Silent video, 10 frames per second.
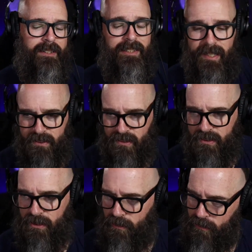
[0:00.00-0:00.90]

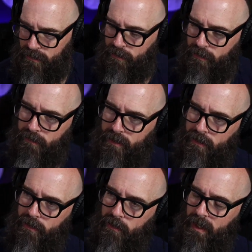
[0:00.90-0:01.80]
Yes, to, to,
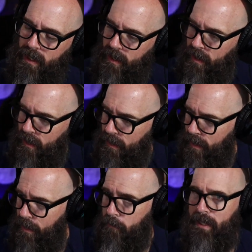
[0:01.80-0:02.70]
to
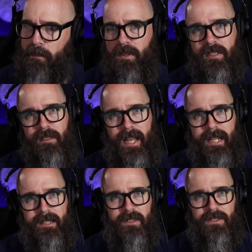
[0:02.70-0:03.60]
pick up the
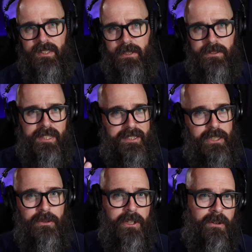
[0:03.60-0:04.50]
slack and the skills that
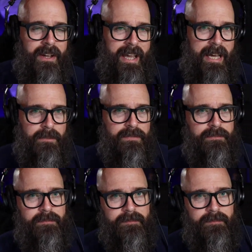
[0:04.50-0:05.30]
you don't have.